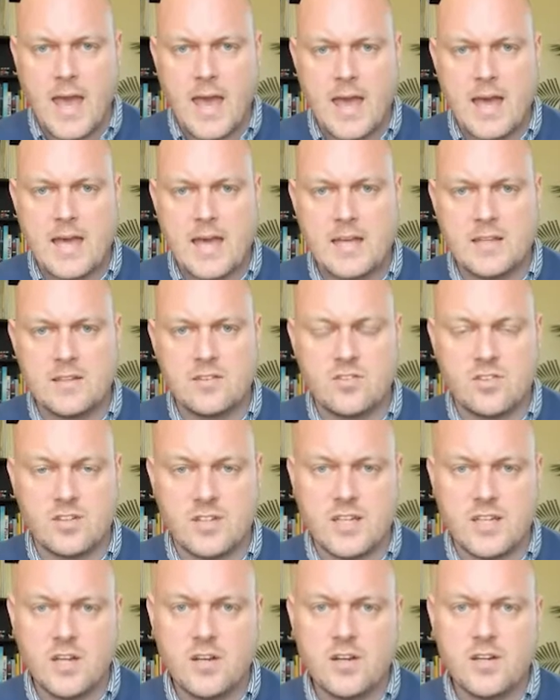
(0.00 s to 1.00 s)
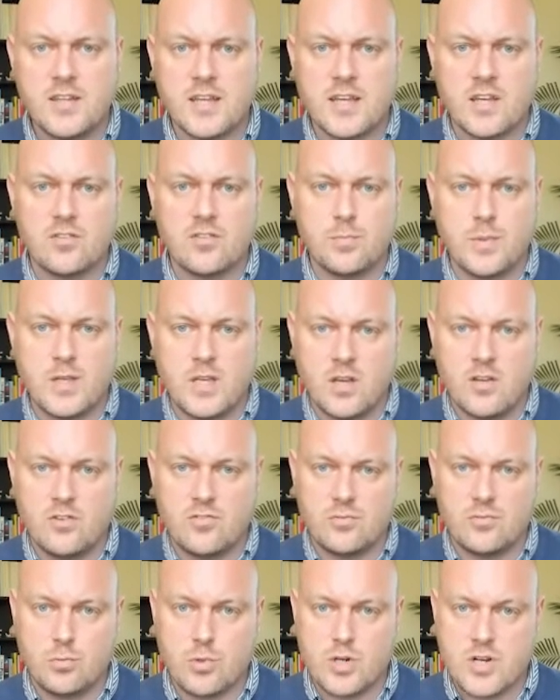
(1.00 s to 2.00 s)
And the other thing is,
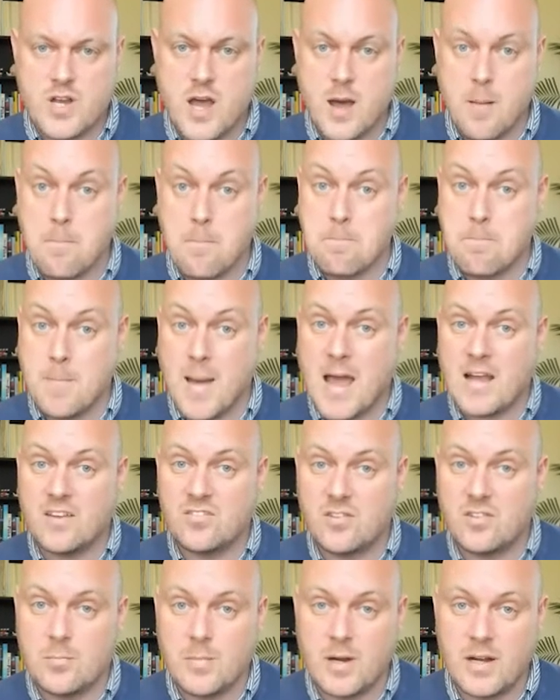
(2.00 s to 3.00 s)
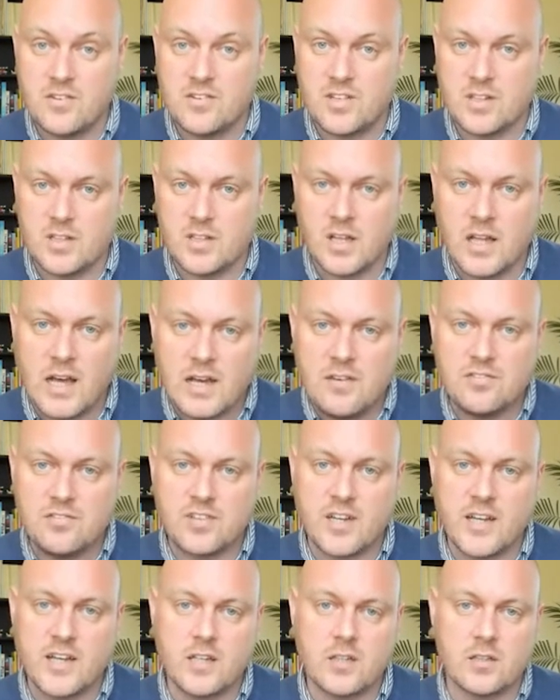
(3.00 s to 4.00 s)
because we're not maximizing the life
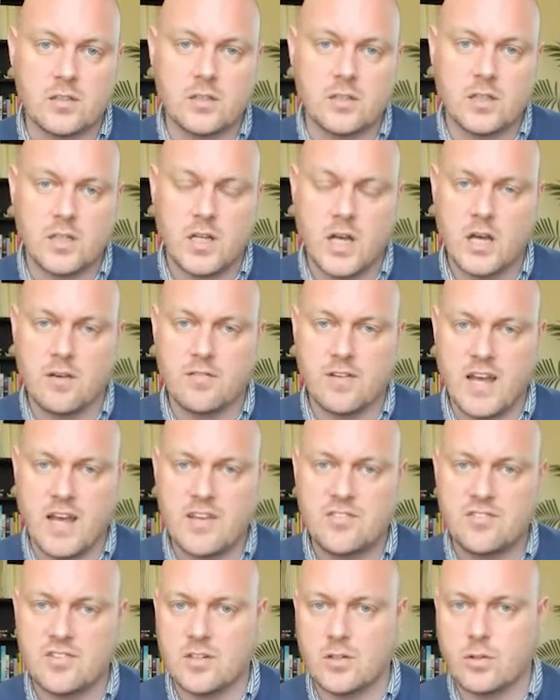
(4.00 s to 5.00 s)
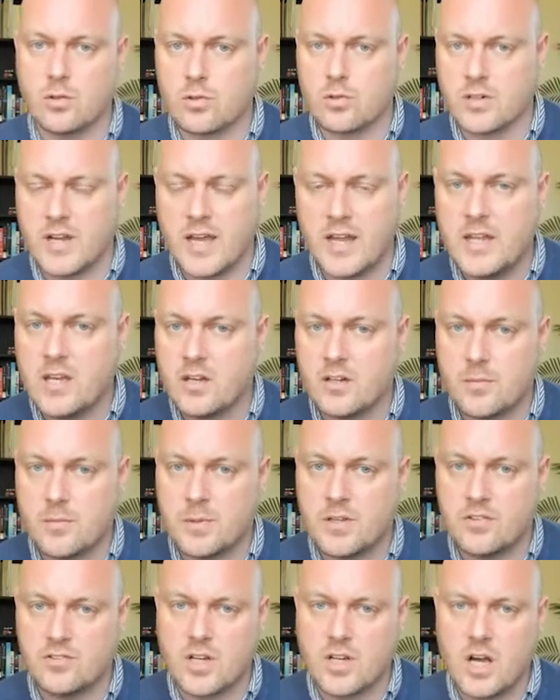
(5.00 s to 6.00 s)
cycle of an asset or any other
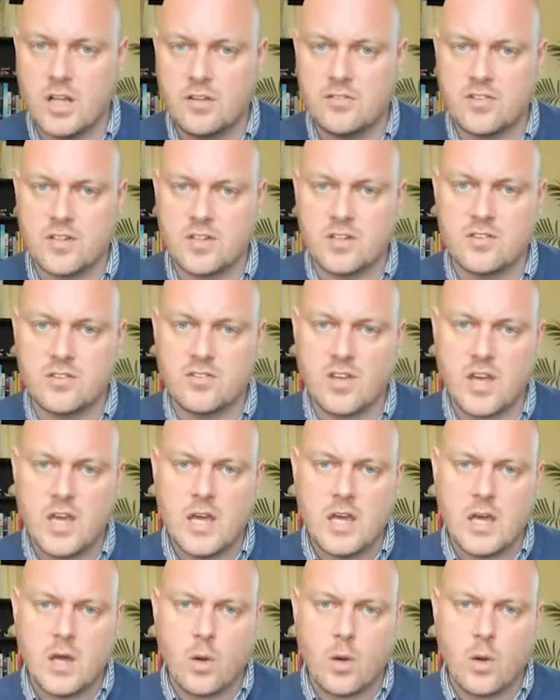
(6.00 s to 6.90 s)
piece of content,